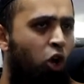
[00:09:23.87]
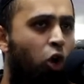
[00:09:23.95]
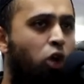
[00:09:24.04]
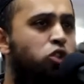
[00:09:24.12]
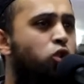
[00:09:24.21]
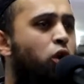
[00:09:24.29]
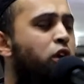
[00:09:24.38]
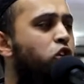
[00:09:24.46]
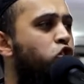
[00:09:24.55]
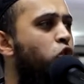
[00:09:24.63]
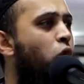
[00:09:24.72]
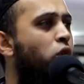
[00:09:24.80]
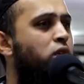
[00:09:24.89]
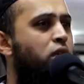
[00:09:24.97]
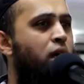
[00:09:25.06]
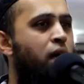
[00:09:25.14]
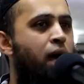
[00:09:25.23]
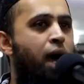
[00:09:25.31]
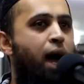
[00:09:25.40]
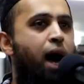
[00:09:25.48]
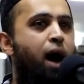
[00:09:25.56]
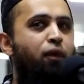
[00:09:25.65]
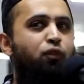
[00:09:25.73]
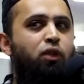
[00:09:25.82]
Long story short,
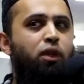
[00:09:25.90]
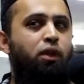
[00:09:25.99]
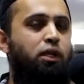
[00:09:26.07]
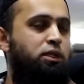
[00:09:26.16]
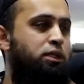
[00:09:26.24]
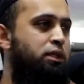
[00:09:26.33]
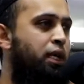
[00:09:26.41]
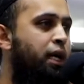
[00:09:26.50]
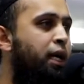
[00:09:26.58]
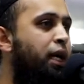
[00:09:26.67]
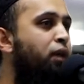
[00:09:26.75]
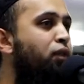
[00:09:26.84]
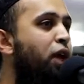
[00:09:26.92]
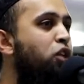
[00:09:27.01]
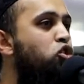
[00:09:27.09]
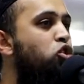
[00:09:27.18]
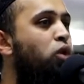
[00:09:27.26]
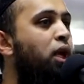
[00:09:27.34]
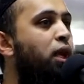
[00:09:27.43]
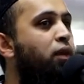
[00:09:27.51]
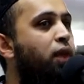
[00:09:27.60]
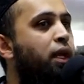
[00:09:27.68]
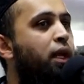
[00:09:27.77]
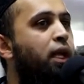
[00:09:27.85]
after this, eventually
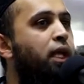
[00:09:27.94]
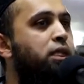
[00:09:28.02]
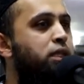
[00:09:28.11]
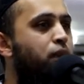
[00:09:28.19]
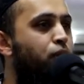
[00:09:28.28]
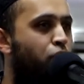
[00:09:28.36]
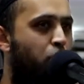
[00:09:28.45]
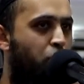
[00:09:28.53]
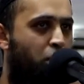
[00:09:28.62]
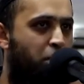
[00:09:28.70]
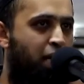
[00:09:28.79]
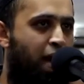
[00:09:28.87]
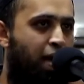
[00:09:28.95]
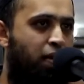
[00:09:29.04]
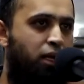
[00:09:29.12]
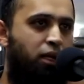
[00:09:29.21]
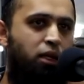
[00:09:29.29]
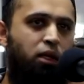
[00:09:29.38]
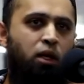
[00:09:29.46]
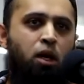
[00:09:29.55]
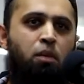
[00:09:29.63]
they release him from Robben Island,